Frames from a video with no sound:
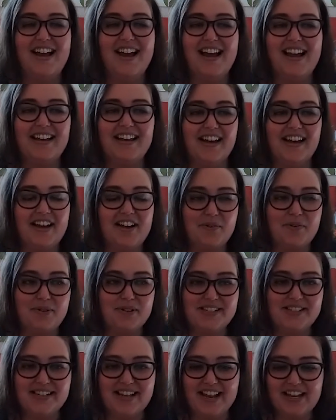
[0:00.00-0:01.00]
And I
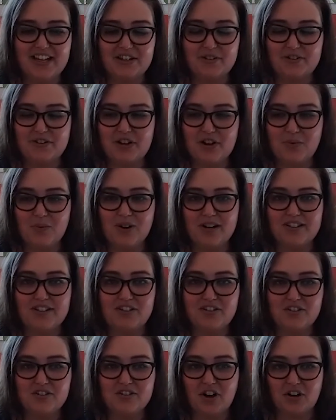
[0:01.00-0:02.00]
always say, no one
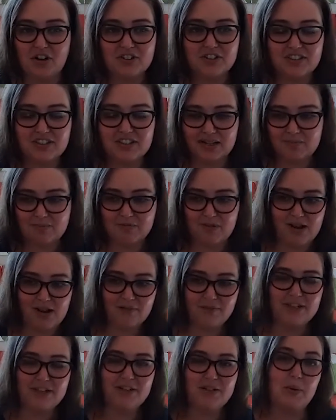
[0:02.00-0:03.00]
starts a
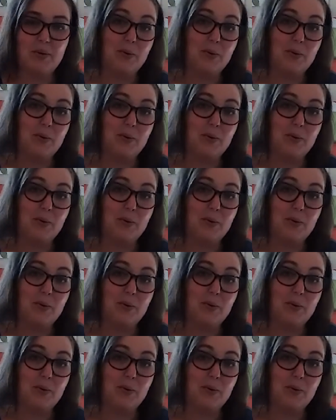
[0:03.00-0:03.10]
nonprofit